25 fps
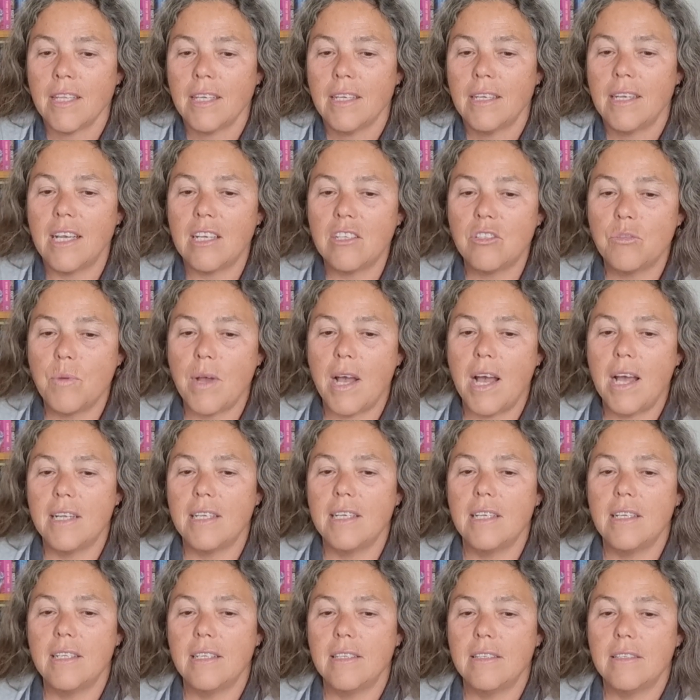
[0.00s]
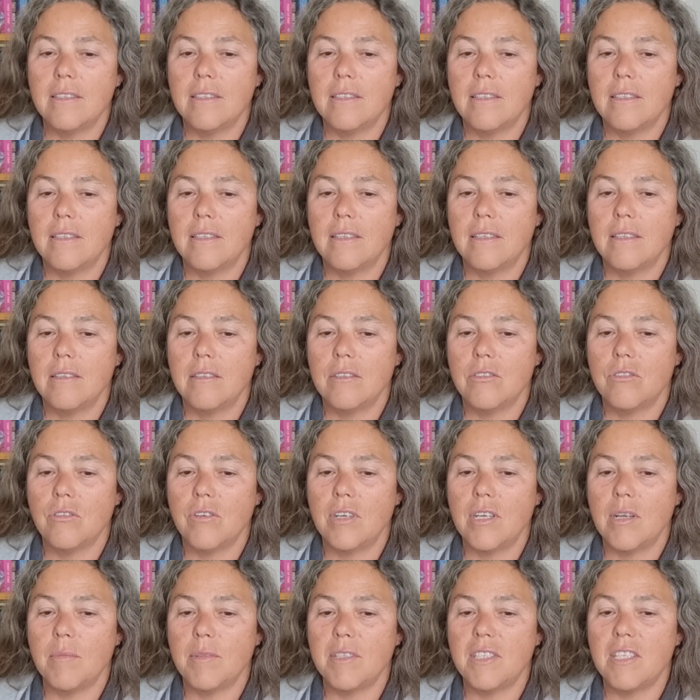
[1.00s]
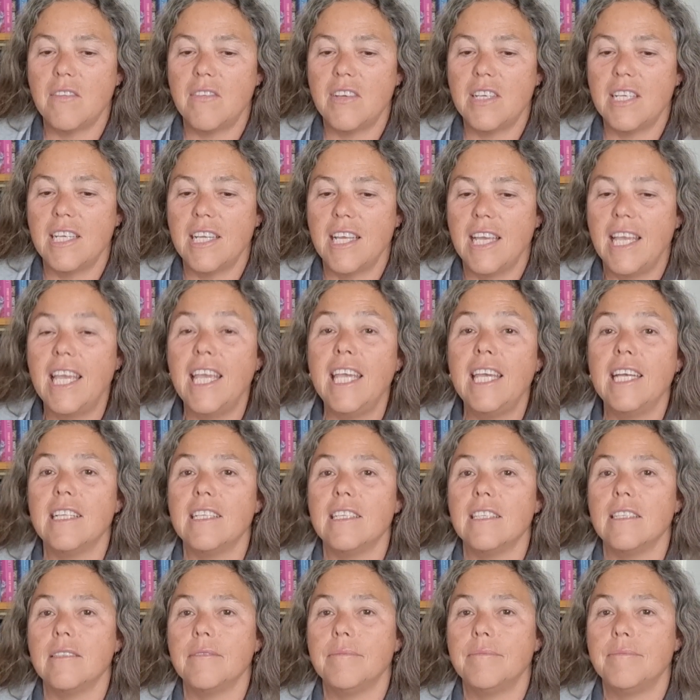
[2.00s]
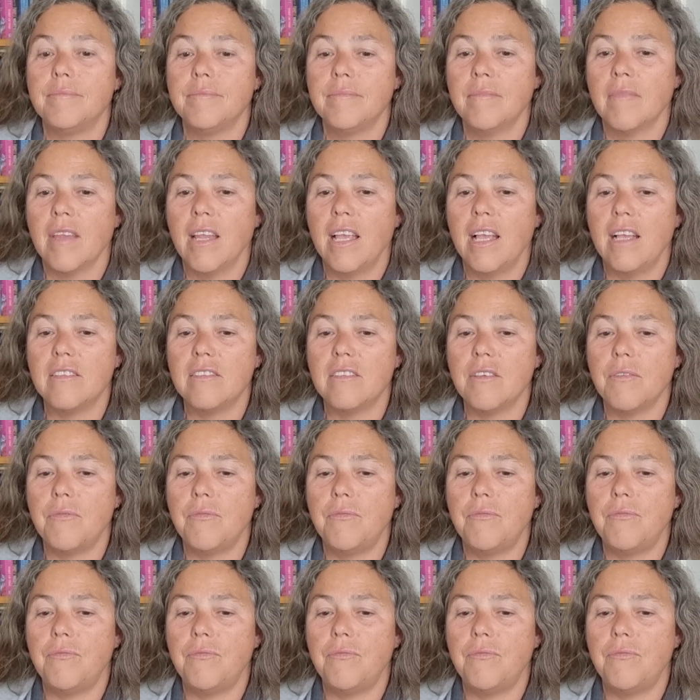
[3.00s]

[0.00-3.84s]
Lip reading: Next one, story number 7, Heal, is a